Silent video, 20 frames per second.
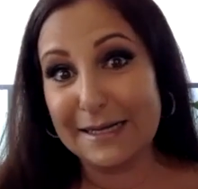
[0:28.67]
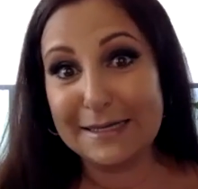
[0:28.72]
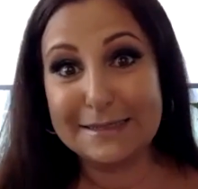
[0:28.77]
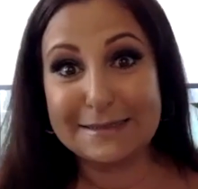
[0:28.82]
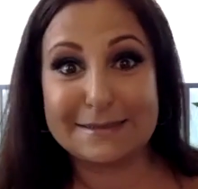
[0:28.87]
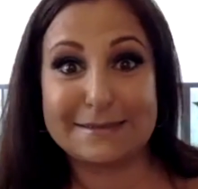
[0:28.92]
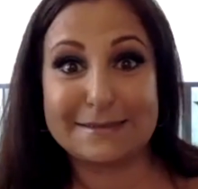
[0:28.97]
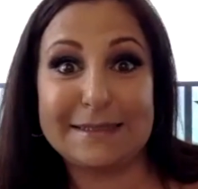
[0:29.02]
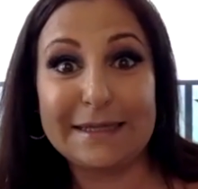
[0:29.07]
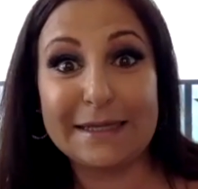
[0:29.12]

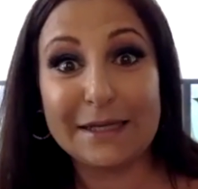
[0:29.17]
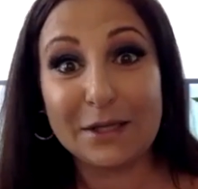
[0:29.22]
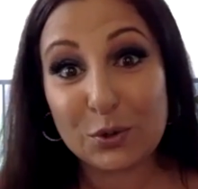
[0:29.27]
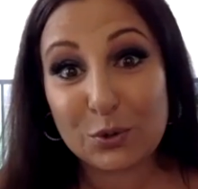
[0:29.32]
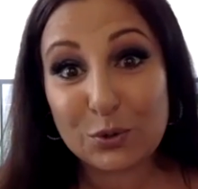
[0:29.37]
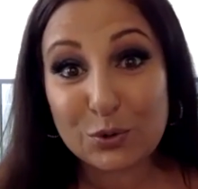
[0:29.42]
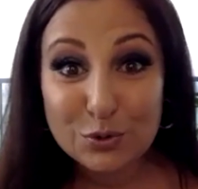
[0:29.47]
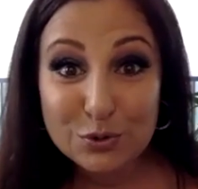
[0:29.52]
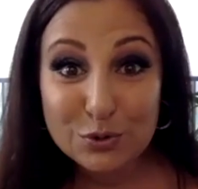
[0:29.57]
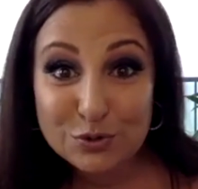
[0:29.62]
seeing
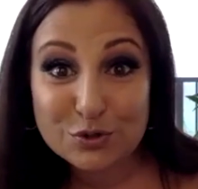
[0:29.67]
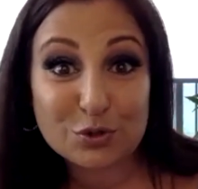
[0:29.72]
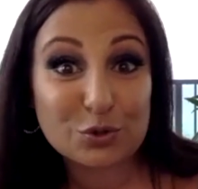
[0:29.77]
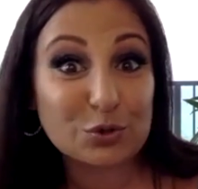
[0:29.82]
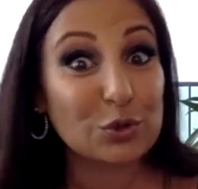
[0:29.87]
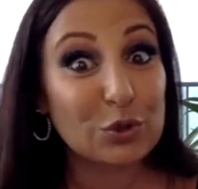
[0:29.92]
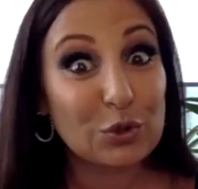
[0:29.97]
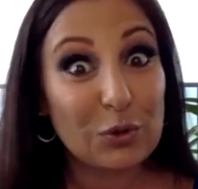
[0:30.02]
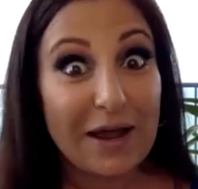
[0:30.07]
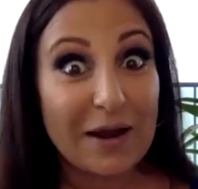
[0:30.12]
who's
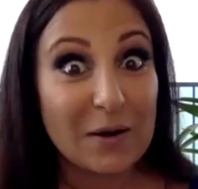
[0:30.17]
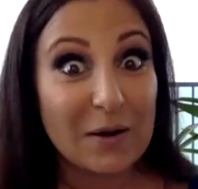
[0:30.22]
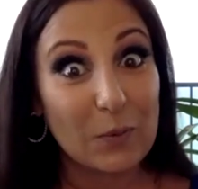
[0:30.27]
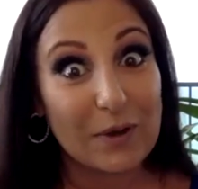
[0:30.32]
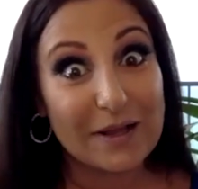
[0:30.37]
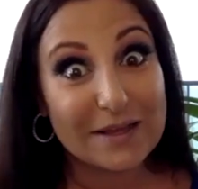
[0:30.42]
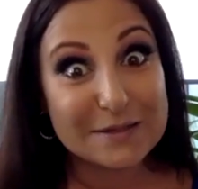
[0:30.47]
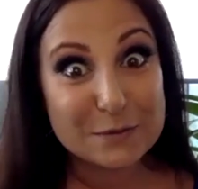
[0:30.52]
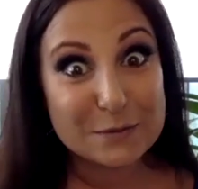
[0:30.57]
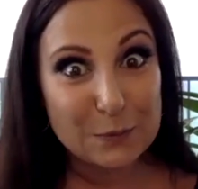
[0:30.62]
who and
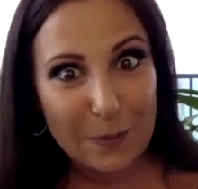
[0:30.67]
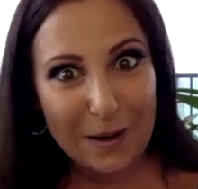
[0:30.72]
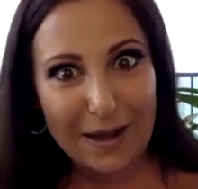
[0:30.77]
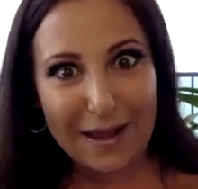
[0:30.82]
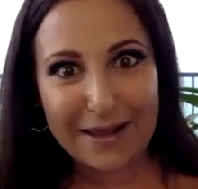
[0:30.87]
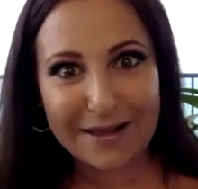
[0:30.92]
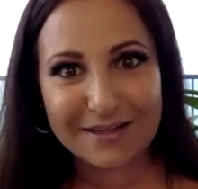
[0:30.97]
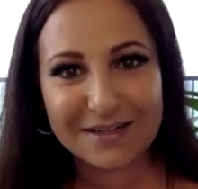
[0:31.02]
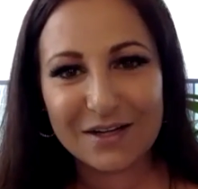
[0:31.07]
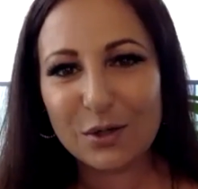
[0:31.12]
what's what,
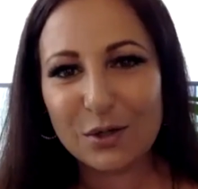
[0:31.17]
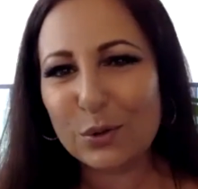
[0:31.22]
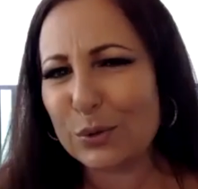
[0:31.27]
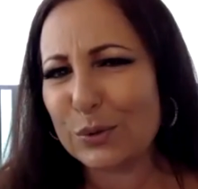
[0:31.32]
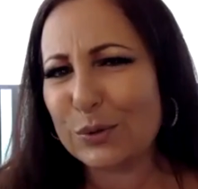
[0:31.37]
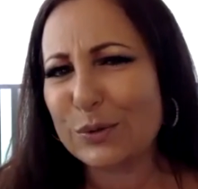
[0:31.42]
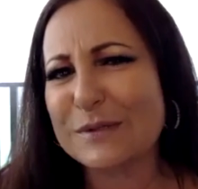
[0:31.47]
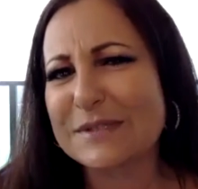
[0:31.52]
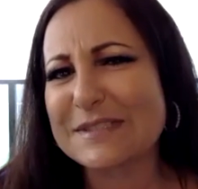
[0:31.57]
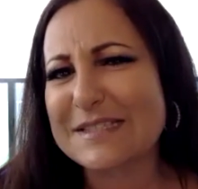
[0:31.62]

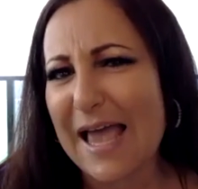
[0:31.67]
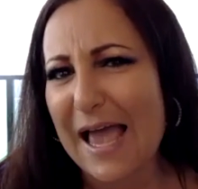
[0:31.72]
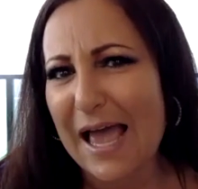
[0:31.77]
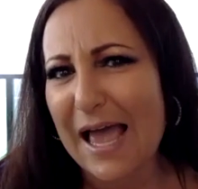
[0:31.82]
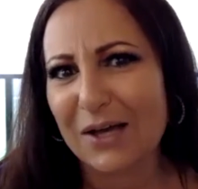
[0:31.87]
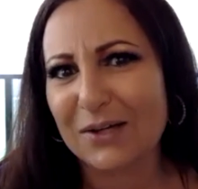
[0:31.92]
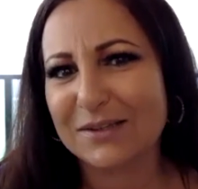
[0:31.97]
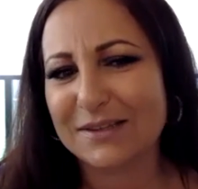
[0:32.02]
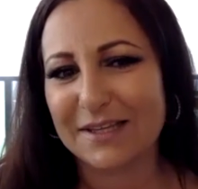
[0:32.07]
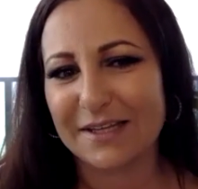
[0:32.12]
who's
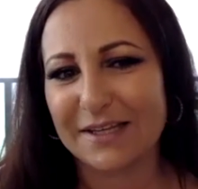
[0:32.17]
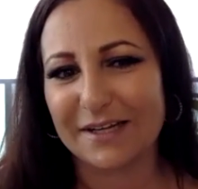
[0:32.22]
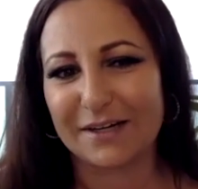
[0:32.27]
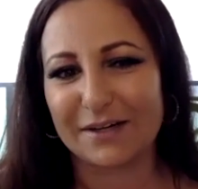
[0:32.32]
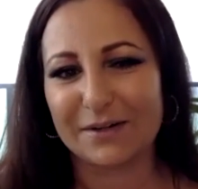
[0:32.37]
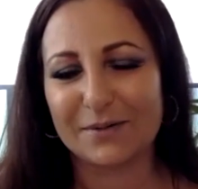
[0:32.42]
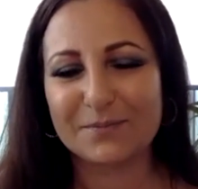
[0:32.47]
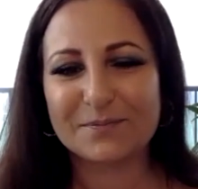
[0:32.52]
out there.